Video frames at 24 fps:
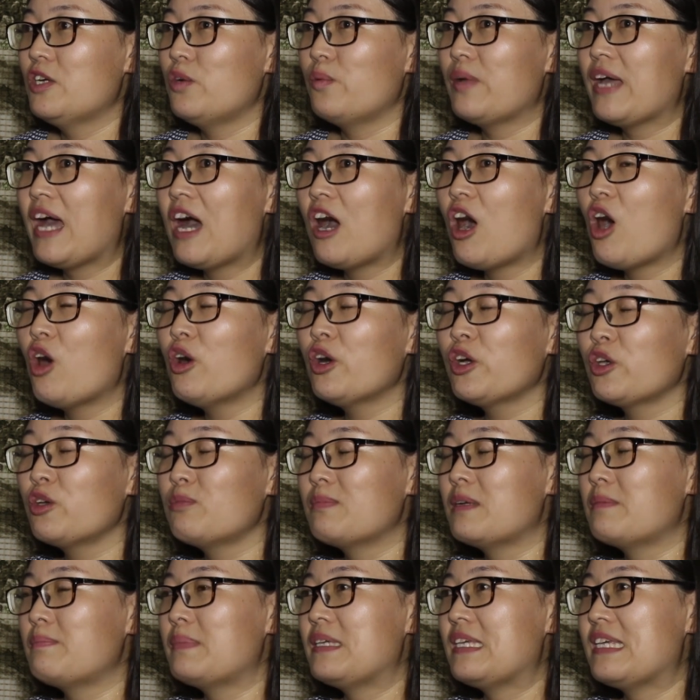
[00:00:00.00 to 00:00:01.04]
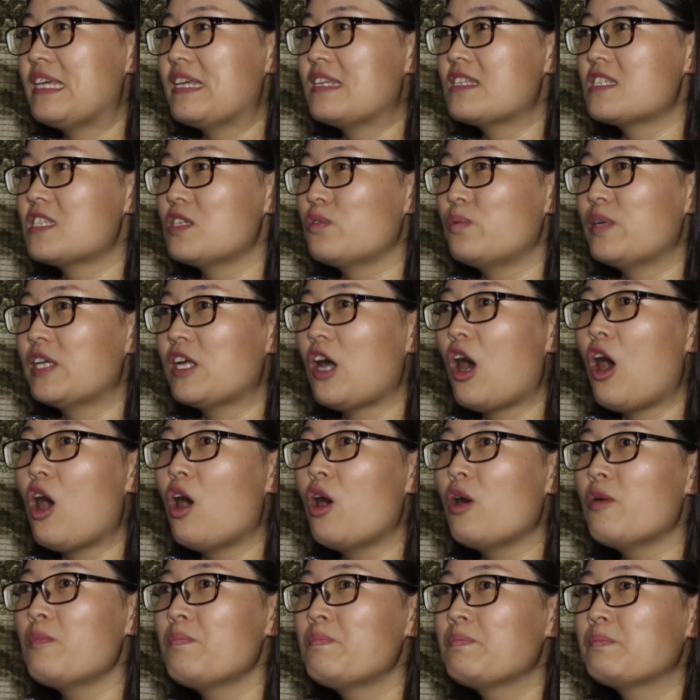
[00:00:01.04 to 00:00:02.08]
We are all human beings. We
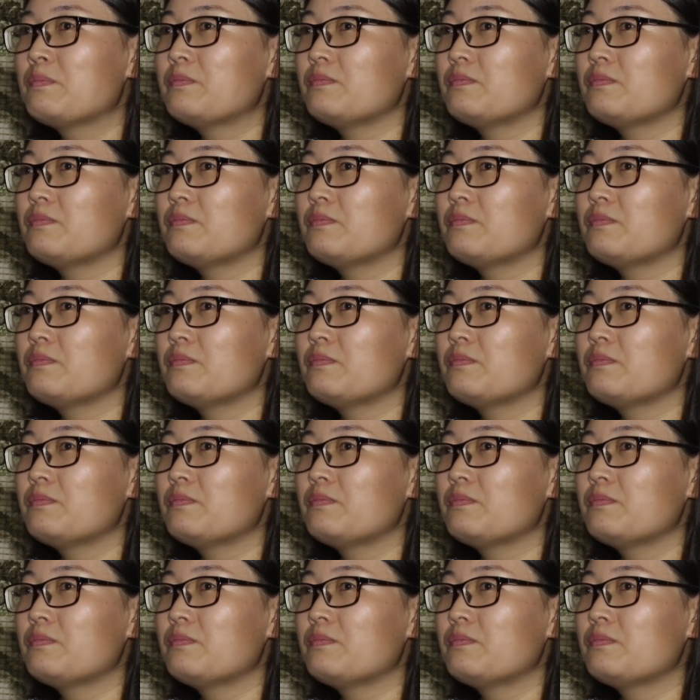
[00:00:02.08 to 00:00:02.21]
all